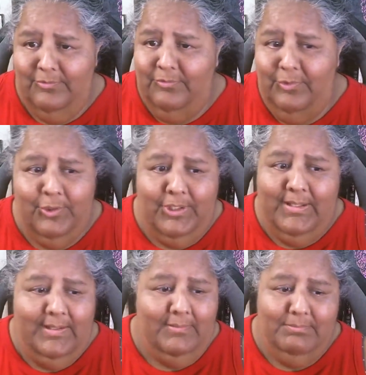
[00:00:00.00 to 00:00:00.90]

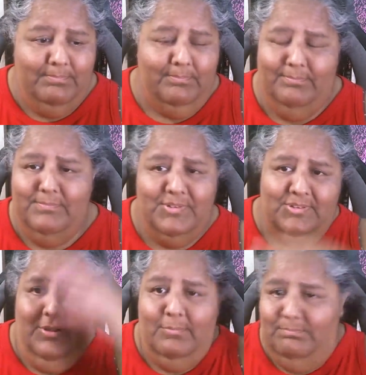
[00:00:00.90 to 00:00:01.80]
40
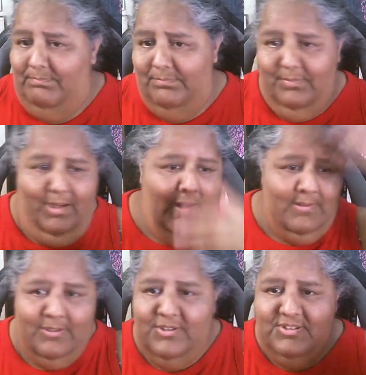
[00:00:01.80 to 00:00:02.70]
some
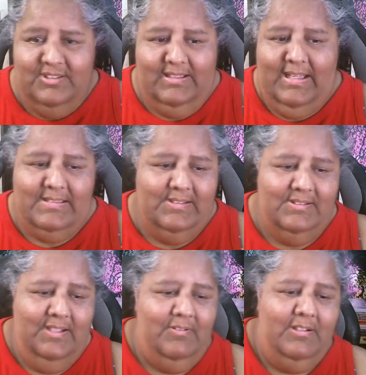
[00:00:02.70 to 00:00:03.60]
authors and classes
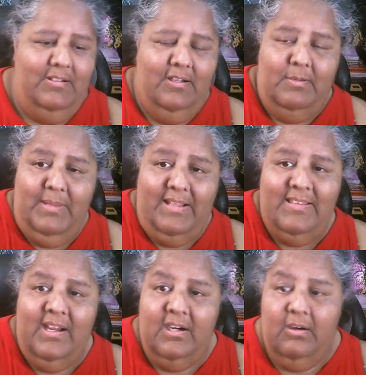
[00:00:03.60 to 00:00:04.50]
that you can come, and
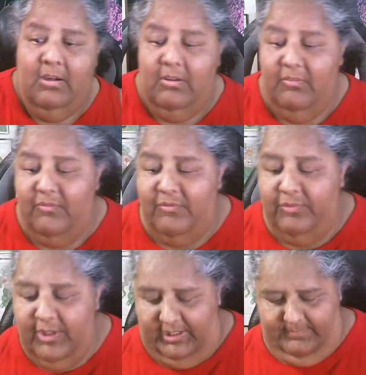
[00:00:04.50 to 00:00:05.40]
they are all
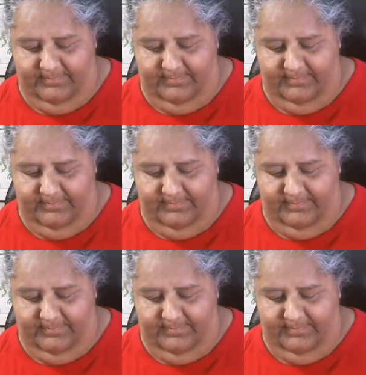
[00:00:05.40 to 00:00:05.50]
free.